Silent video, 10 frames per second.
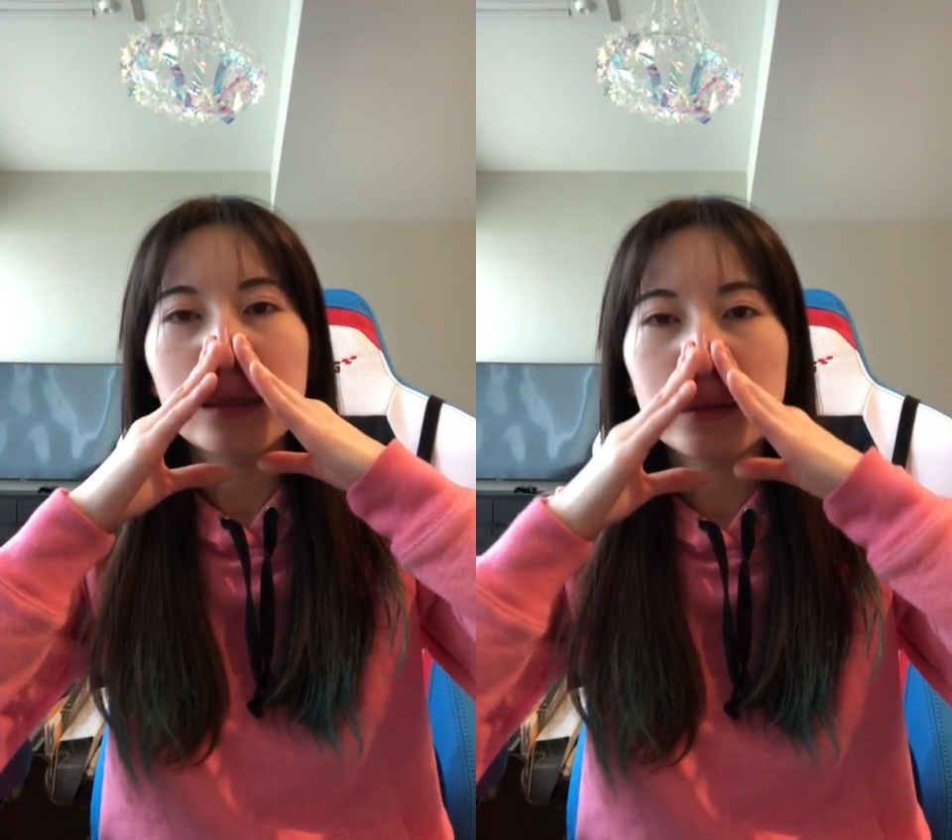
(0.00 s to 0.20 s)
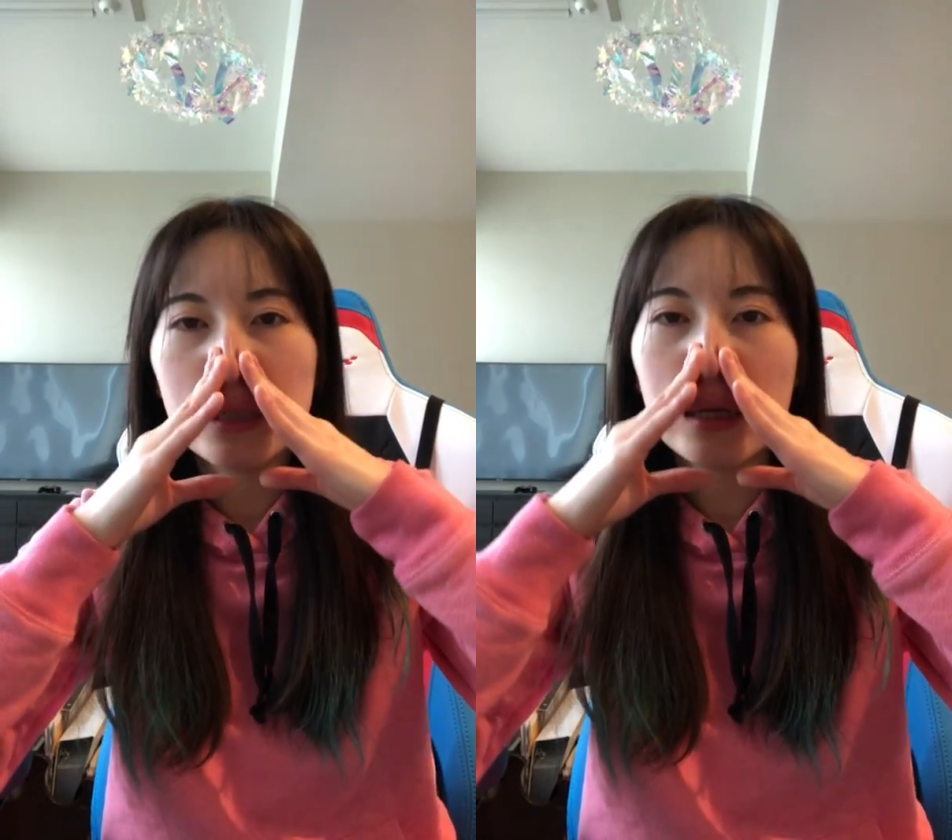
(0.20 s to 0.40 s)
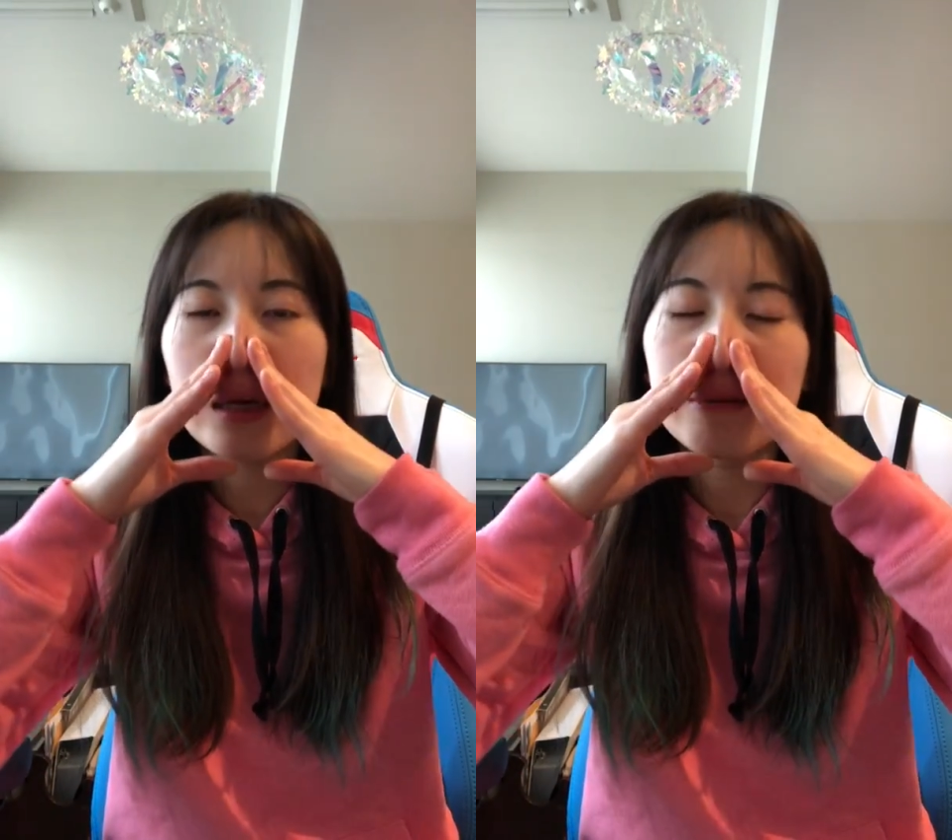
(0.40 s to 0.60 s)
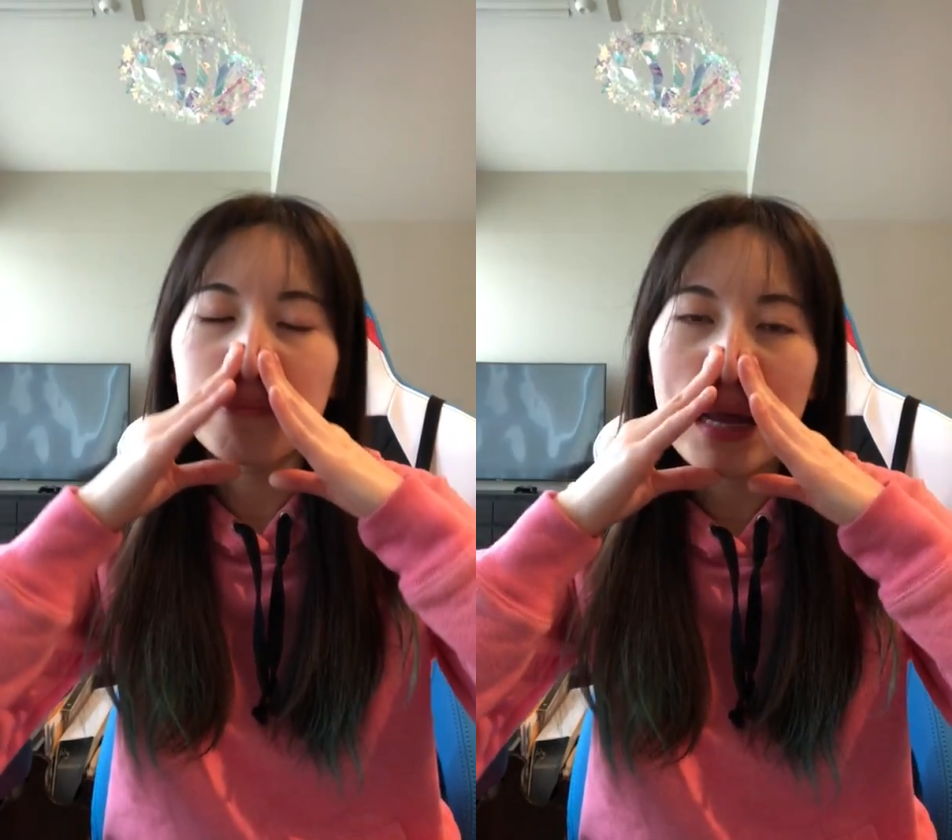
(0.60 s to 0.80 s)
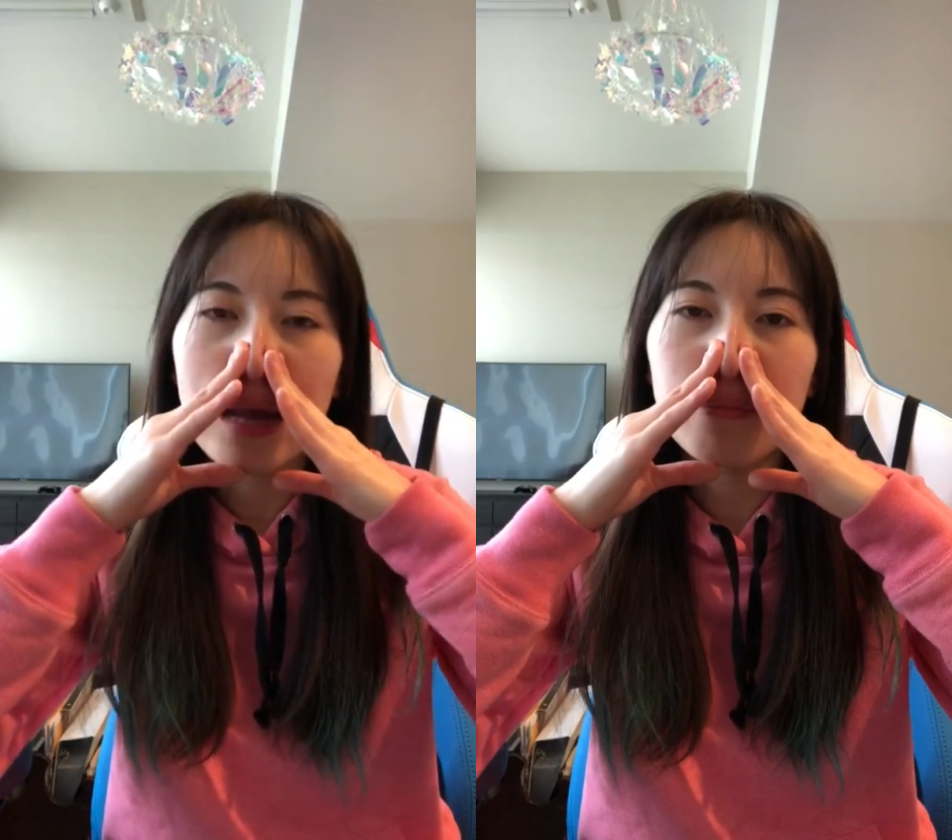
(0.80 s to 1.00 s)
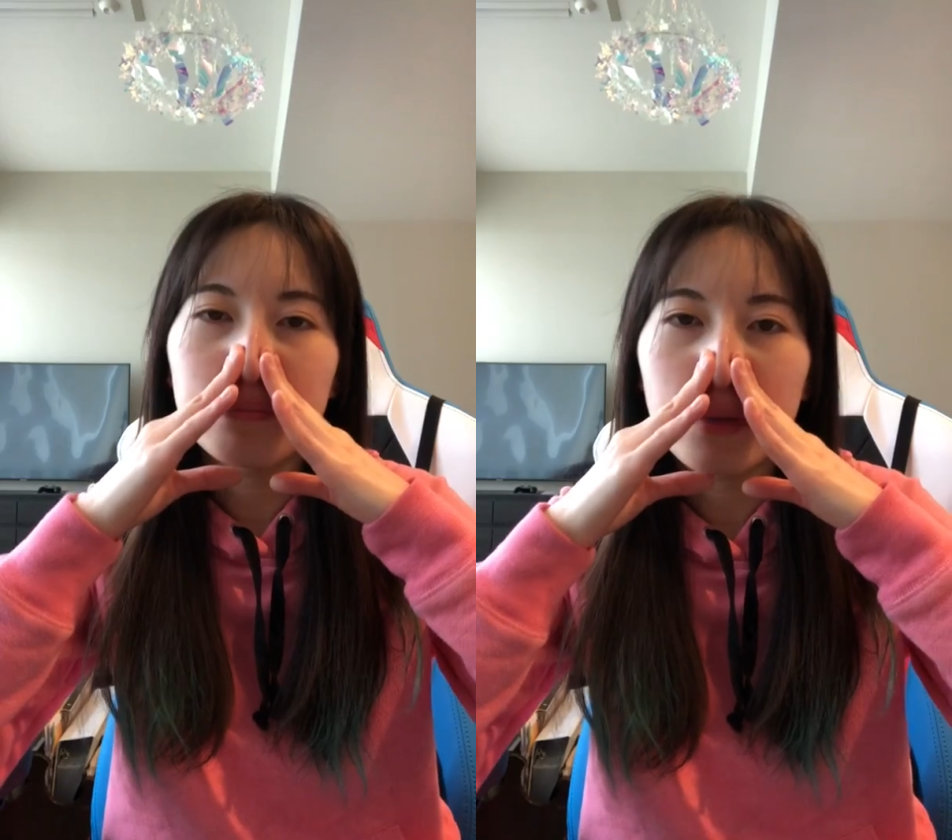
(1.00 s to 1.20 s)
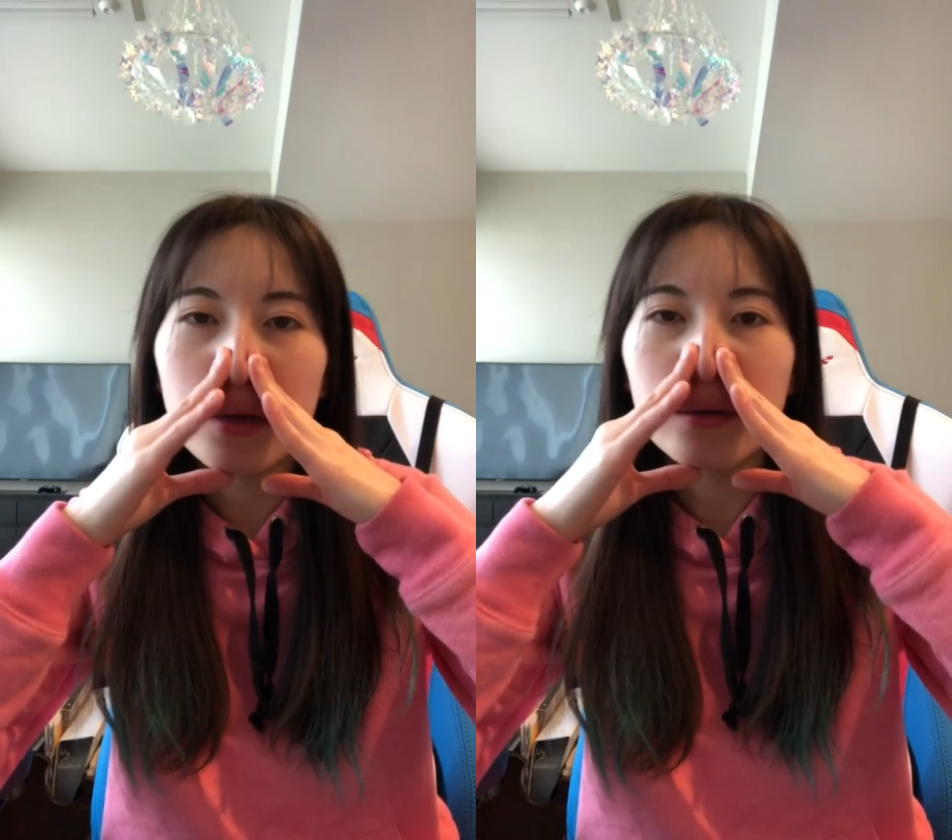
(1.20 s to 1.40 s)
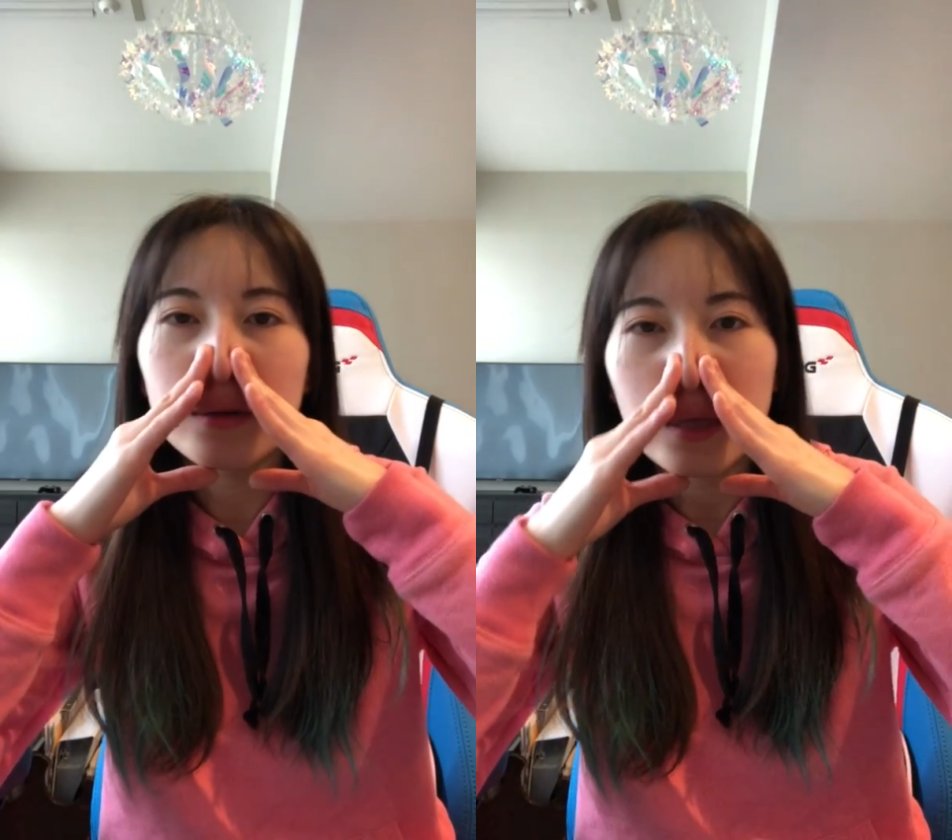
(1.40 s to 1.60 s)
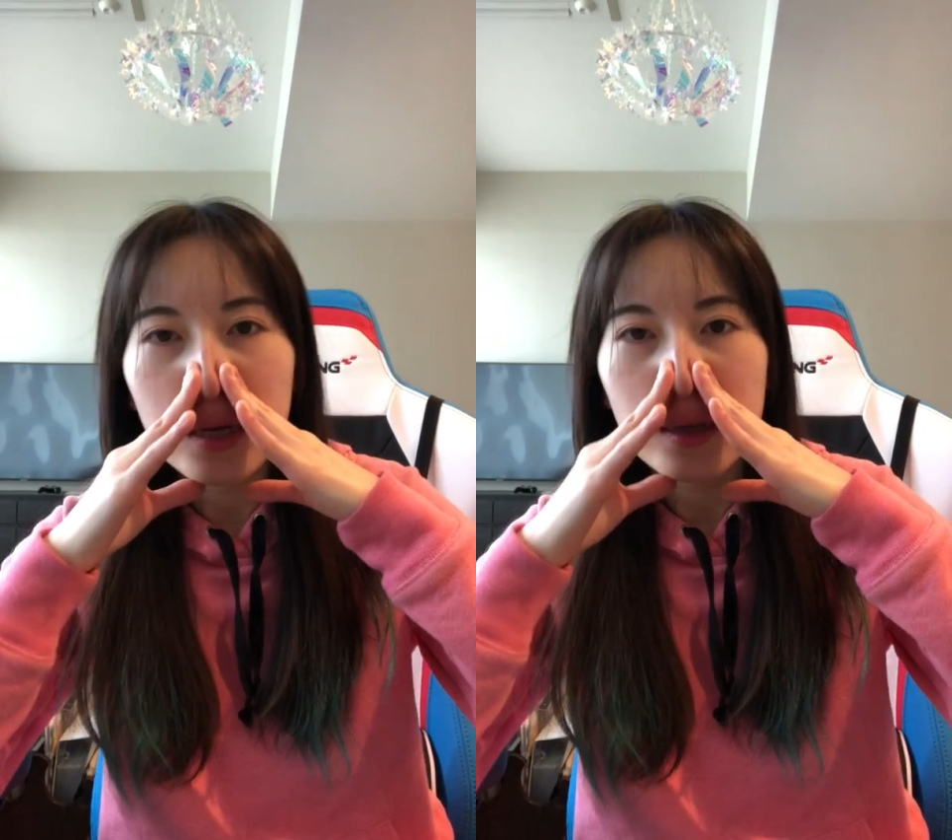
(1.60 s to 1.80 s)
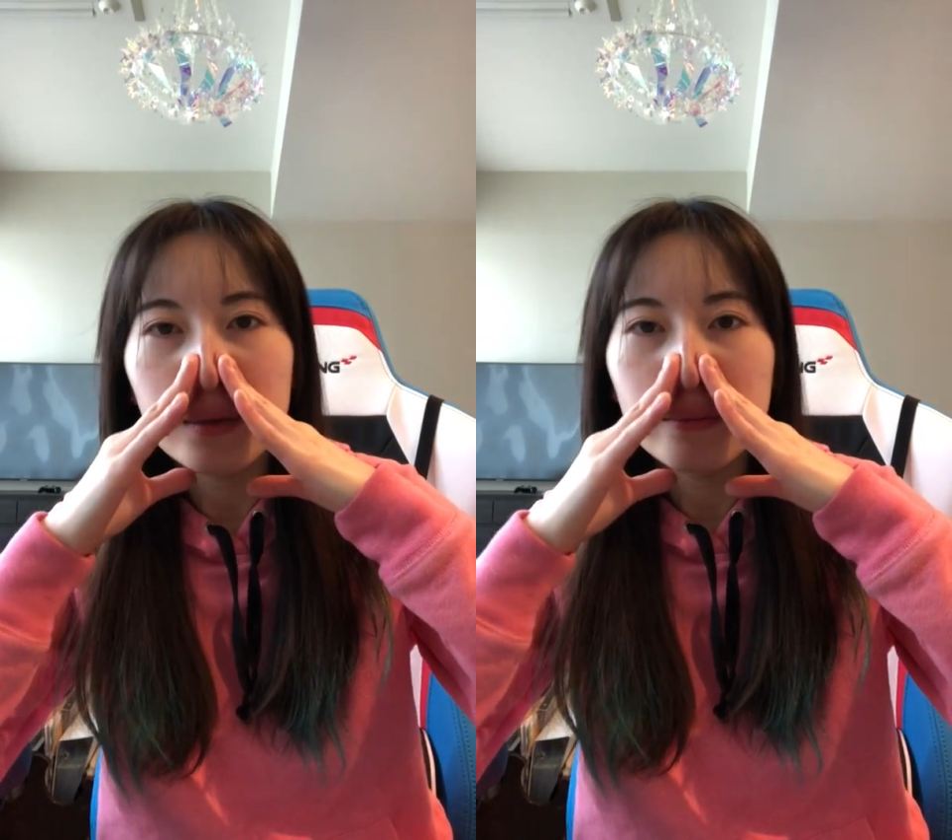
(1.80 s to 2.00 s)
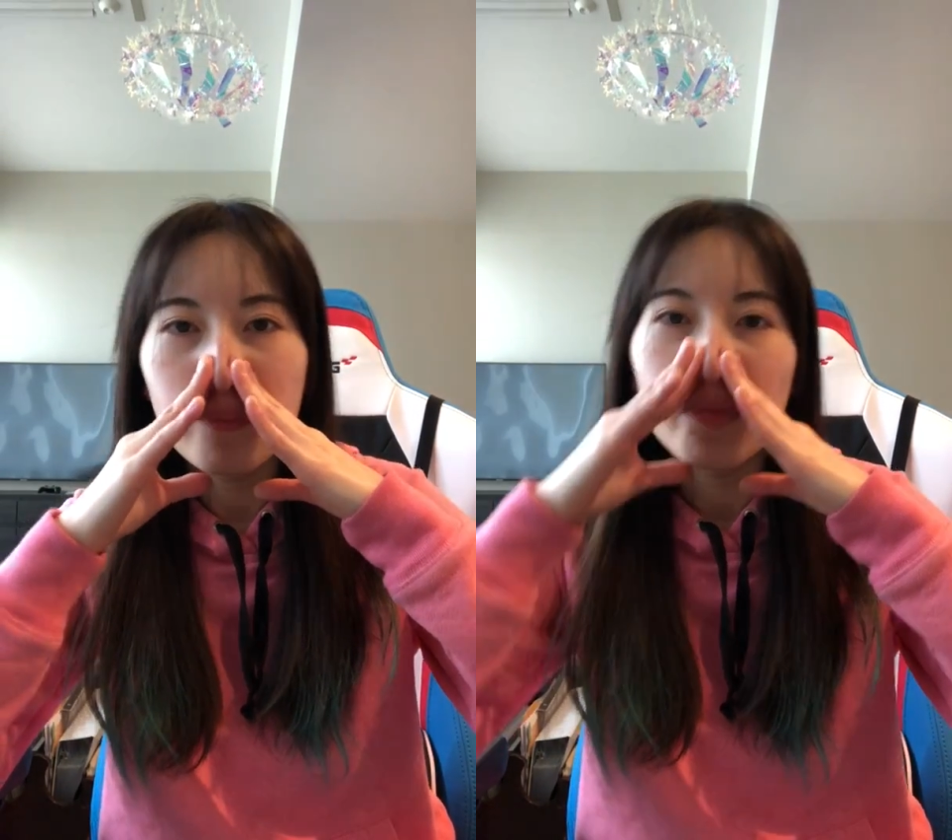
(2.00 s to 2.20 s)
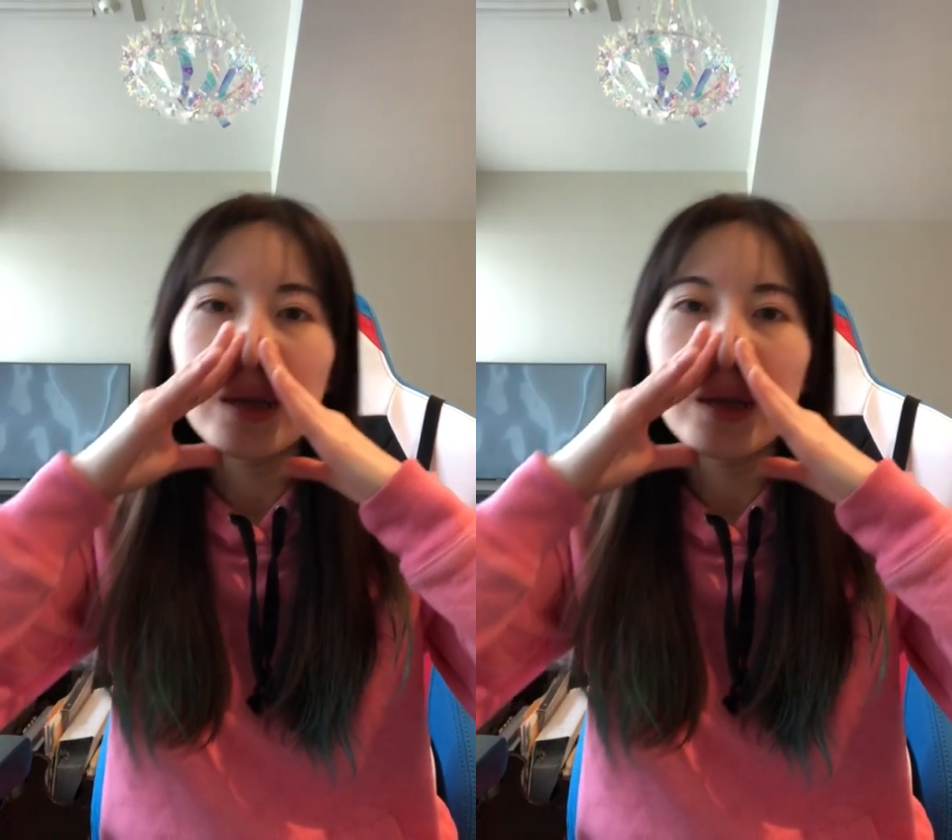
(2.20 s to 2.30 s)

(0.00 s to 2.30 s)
sticky bubble gum,